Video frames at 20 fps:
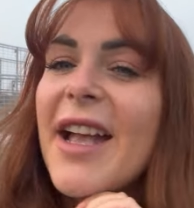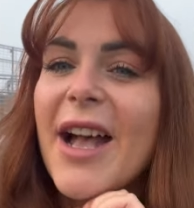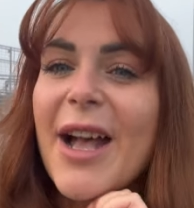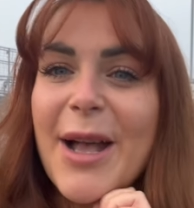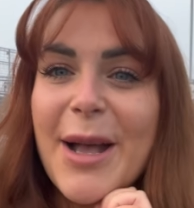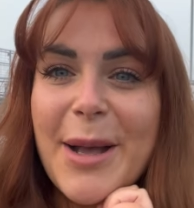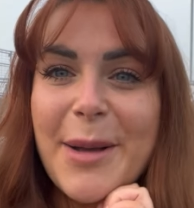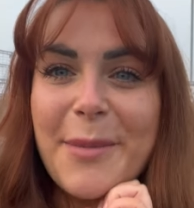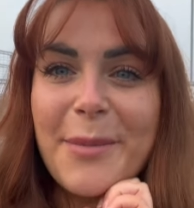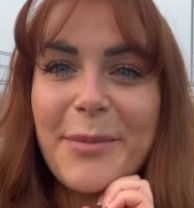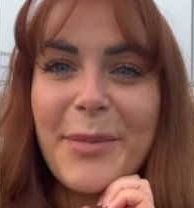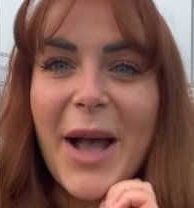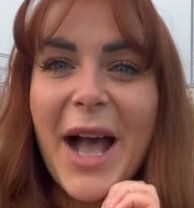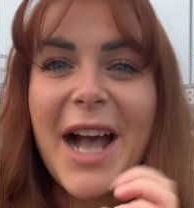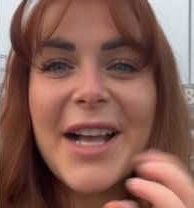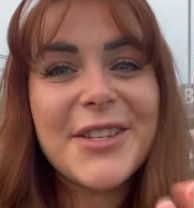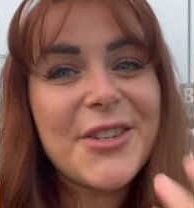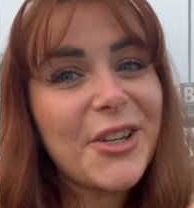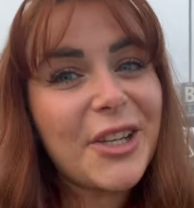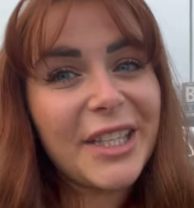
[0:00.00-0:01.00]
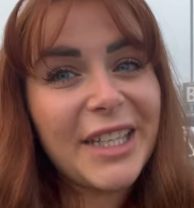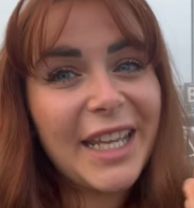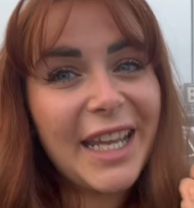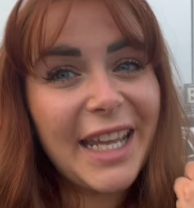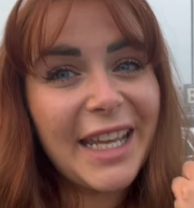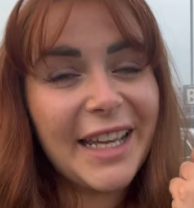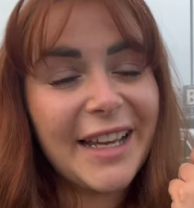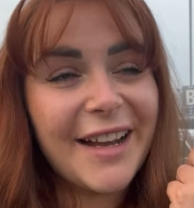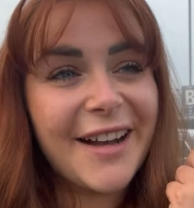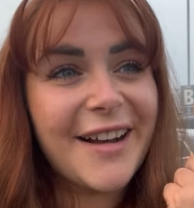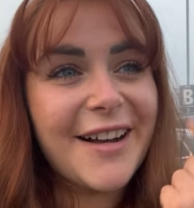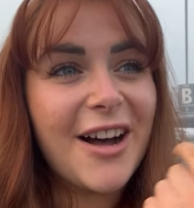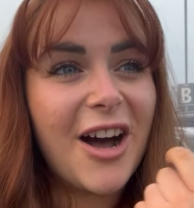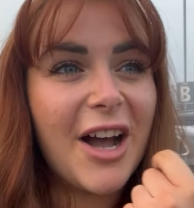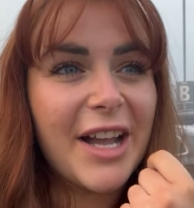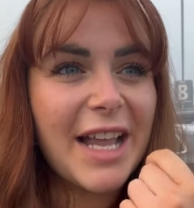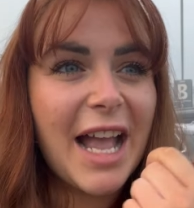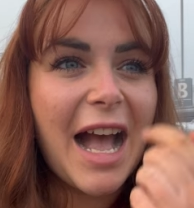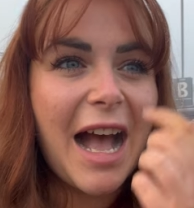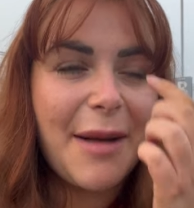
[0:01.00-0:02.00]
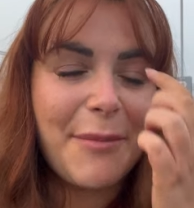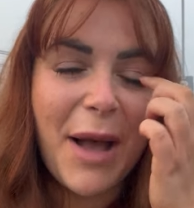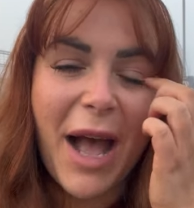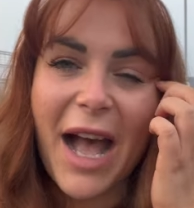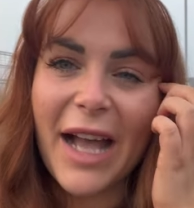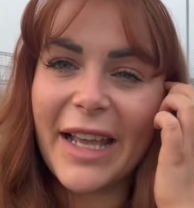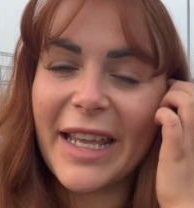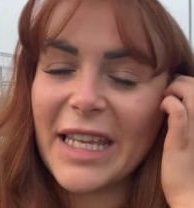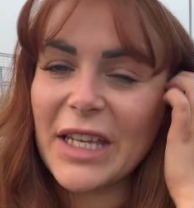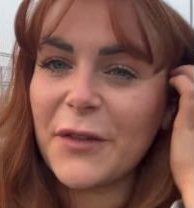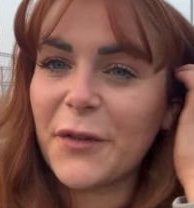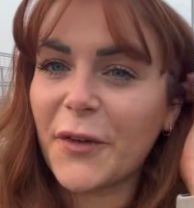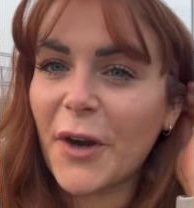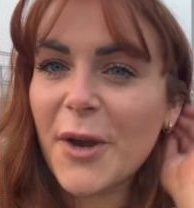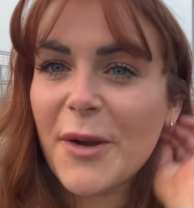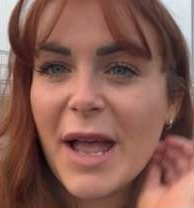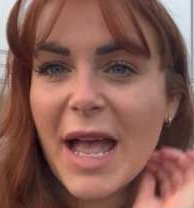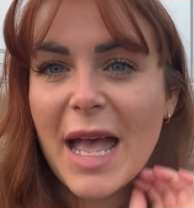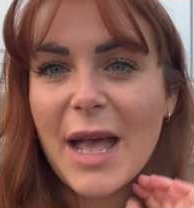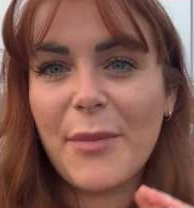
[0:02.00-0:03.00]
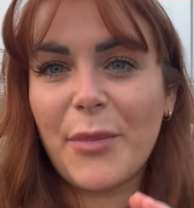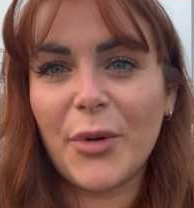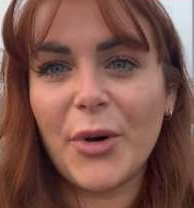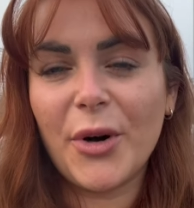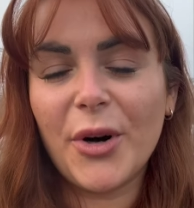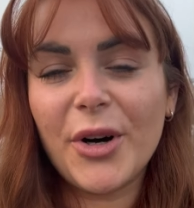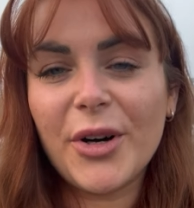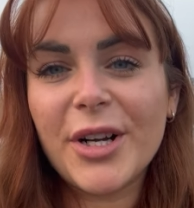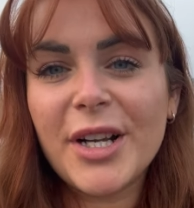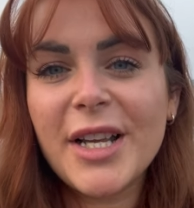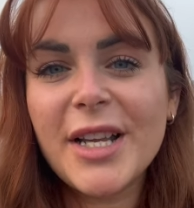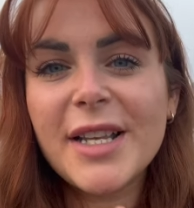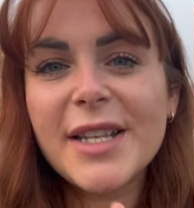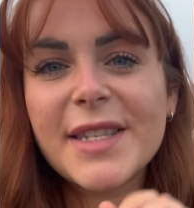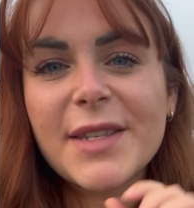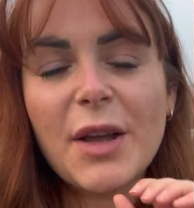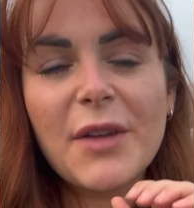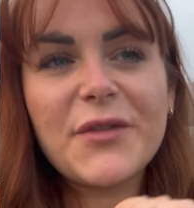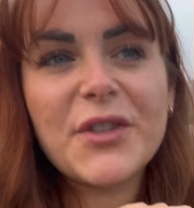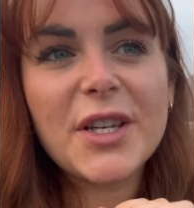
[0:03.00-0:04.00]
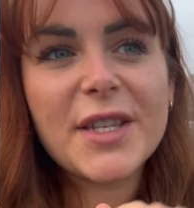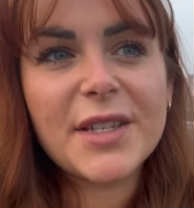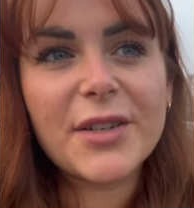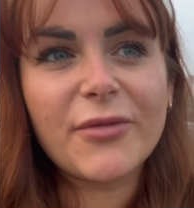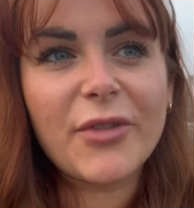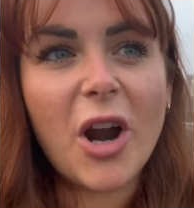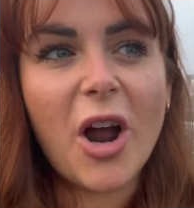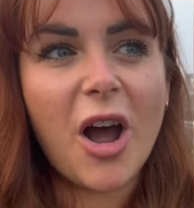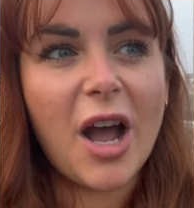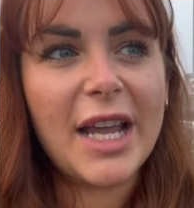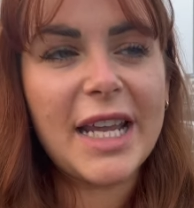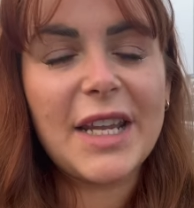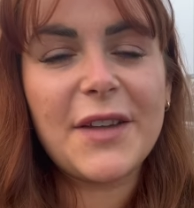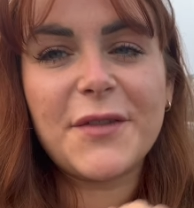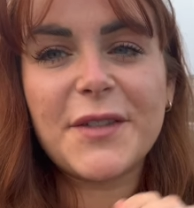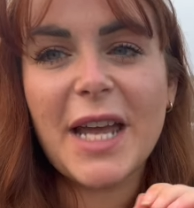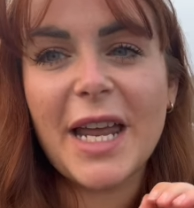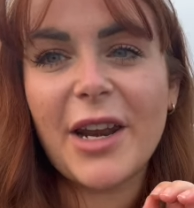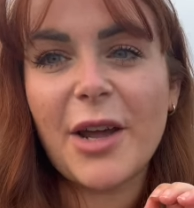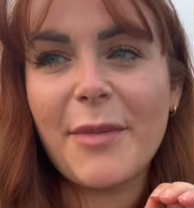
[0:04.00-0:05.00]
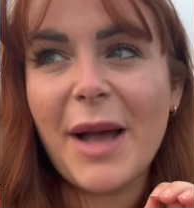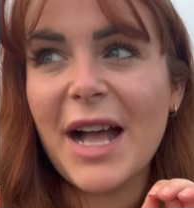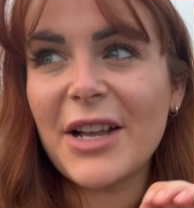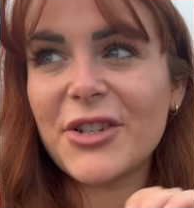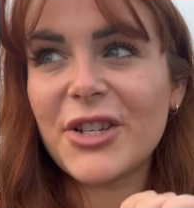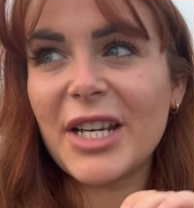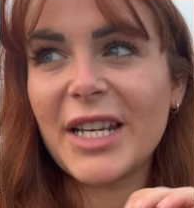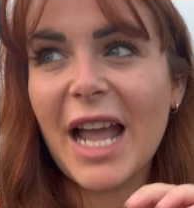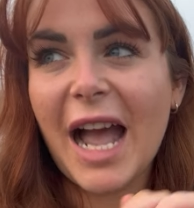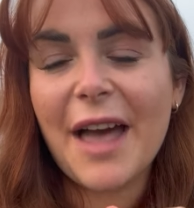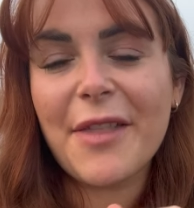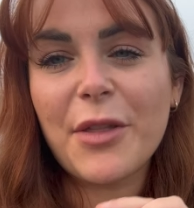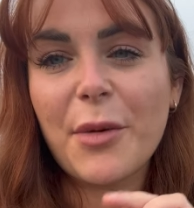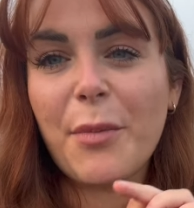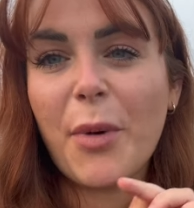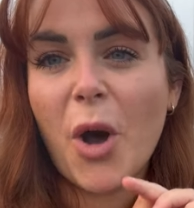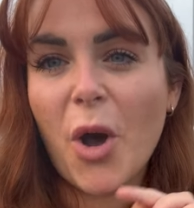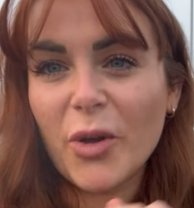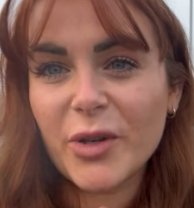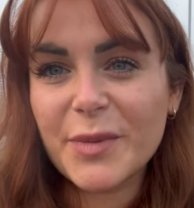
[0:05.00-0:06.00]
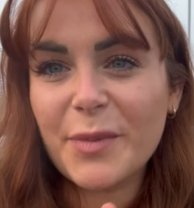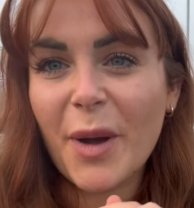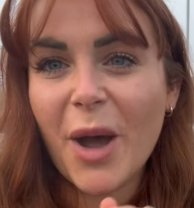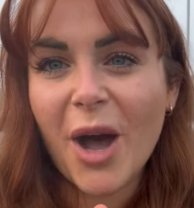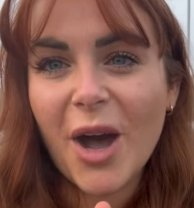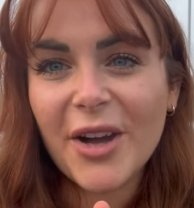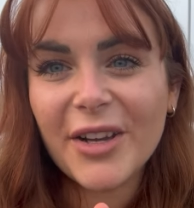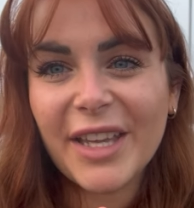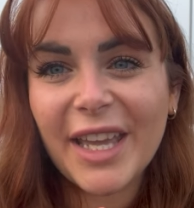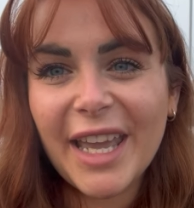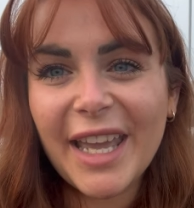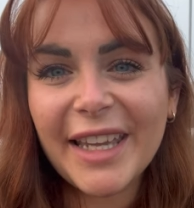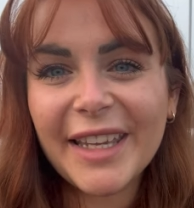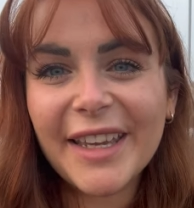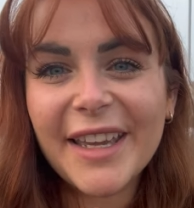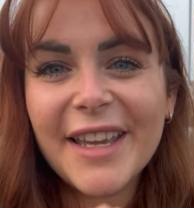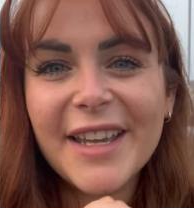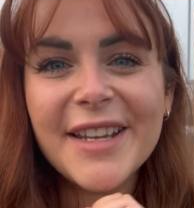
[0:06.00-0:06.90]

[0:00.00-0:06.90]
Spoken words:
But as you can hear, I am at Heathrow Airport. So I've just arrived and I'm actually at the pod parking.